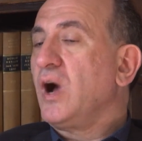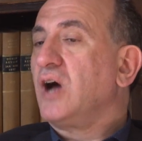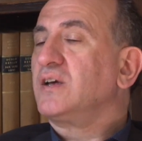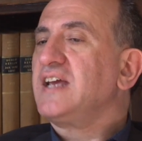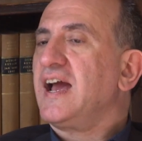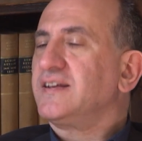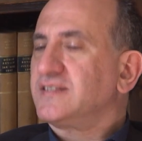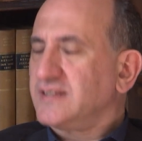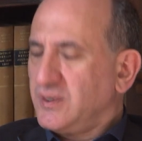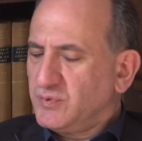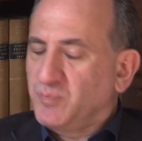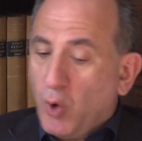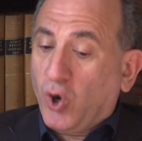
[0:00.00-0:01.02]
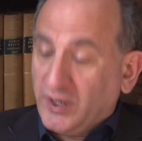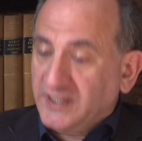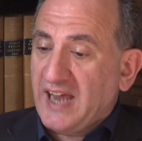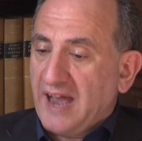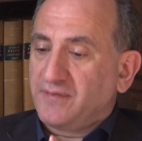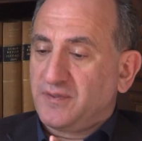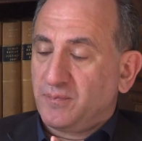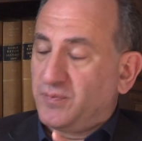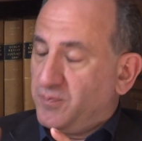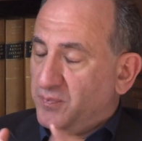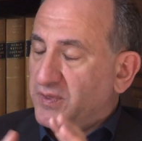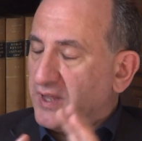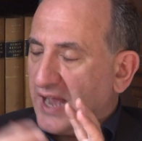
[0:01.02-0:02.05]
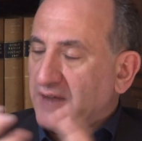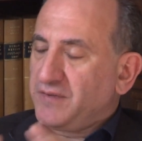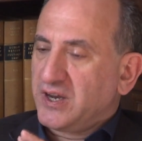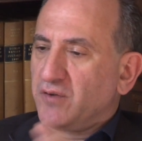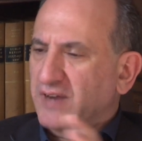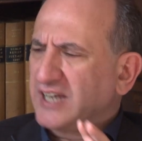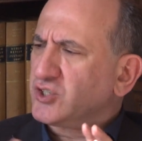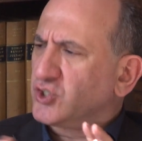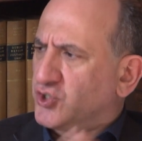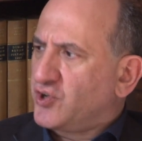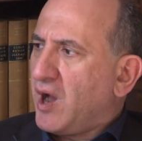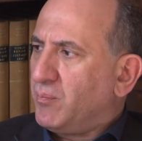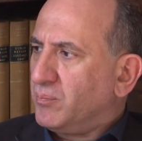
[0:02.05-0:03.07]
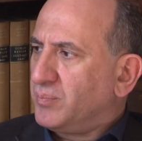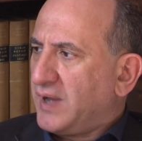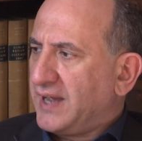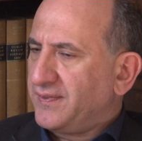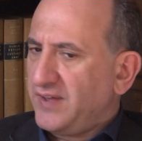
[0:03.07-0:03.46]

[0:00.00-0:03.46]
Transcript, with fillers: Well, yes, it was more yeah the advent of like Trump, mm.